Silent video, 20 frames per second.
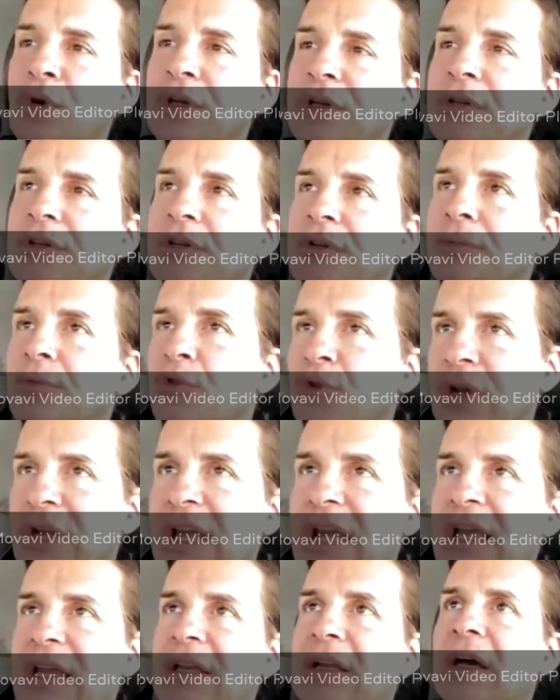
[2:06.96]
would
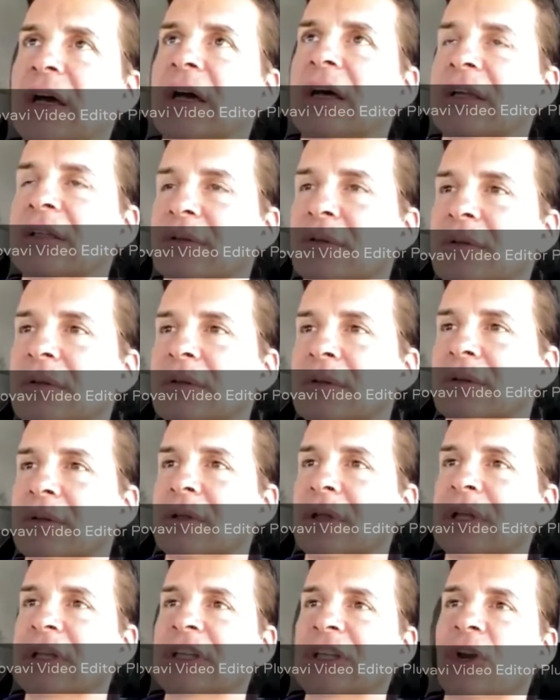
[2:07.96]
create,
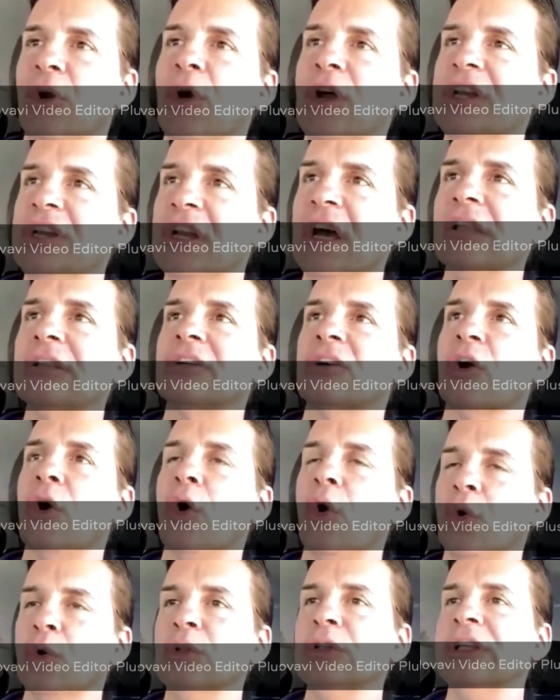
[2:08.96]
another
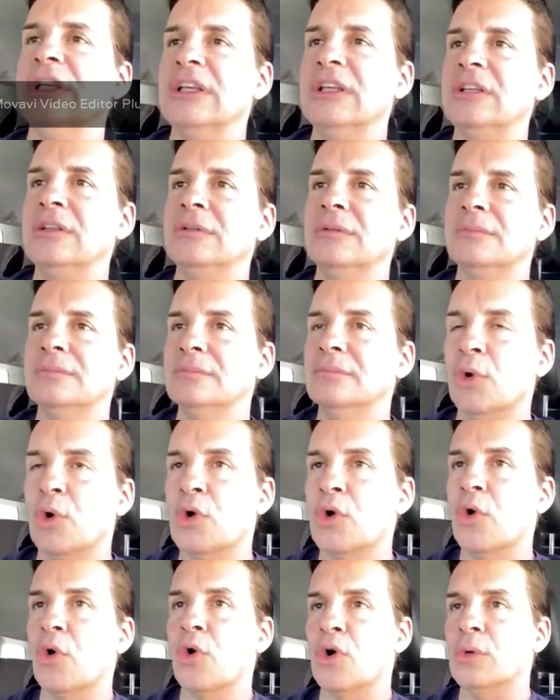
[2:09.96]
wholly
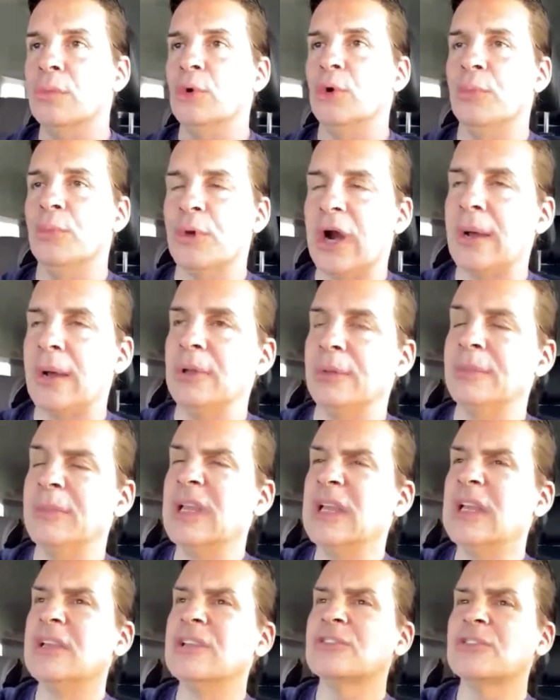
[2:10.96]
more horrible problem.
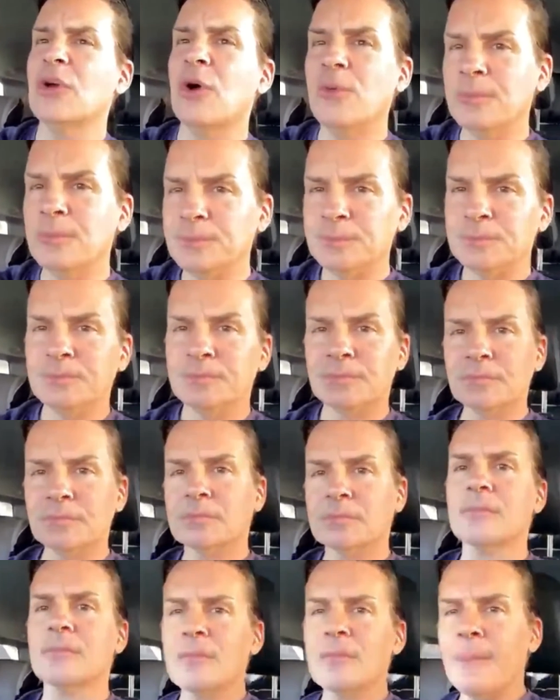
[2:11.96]
So
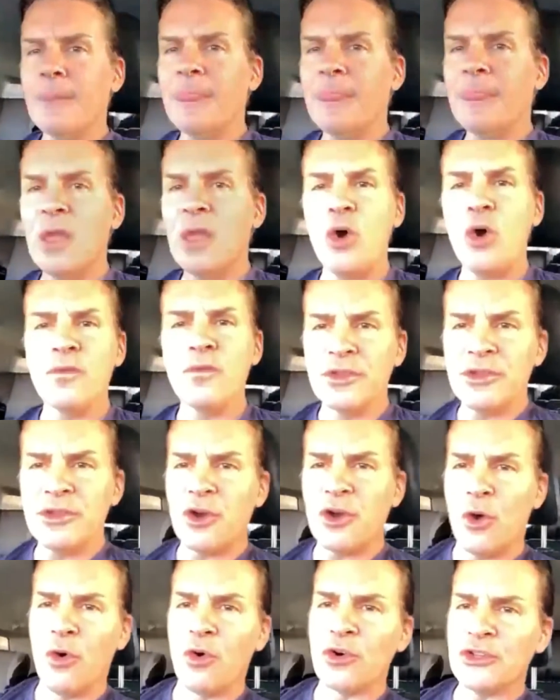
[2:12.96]
over the
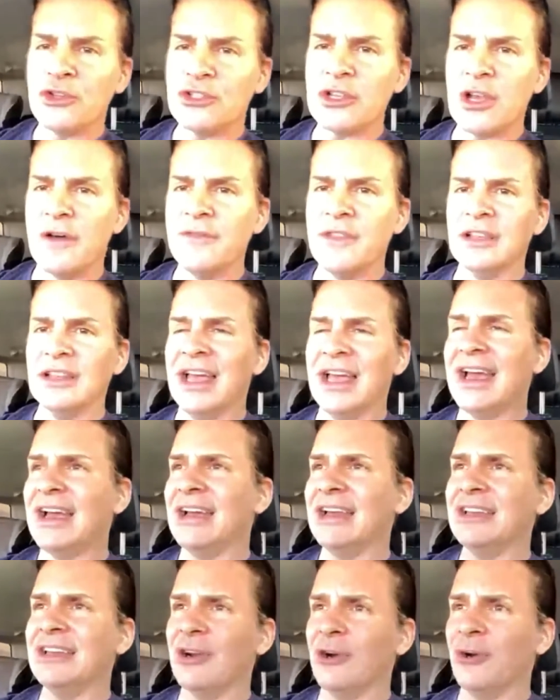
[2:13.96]
course of the
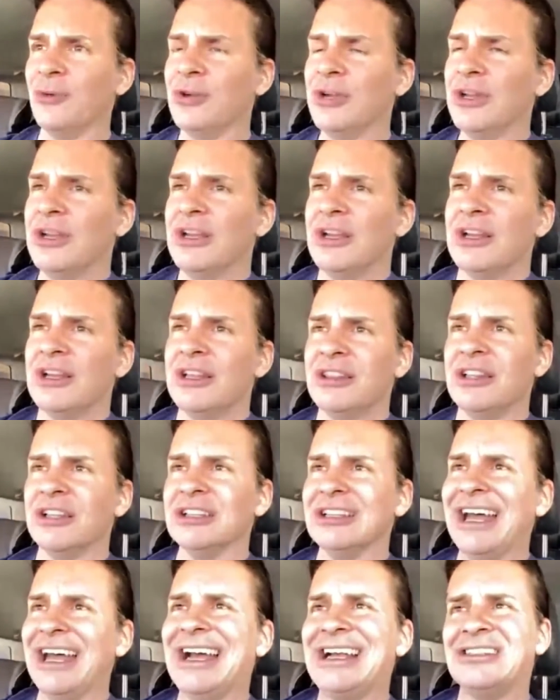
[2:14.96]

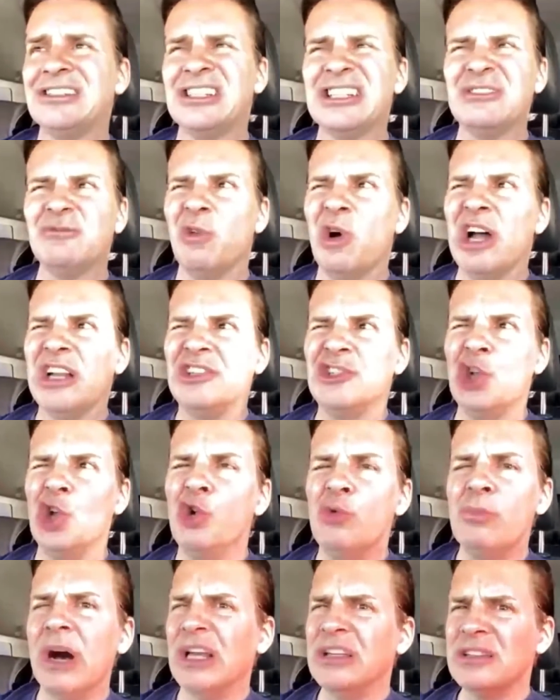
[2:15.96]
last
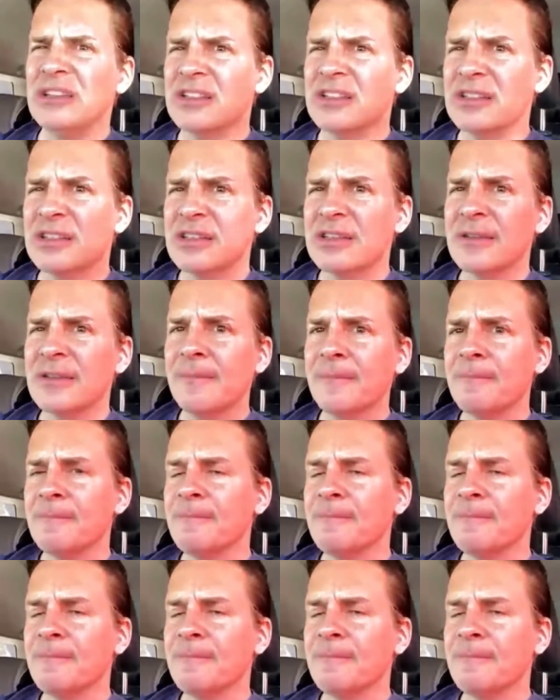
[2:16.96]
2 months,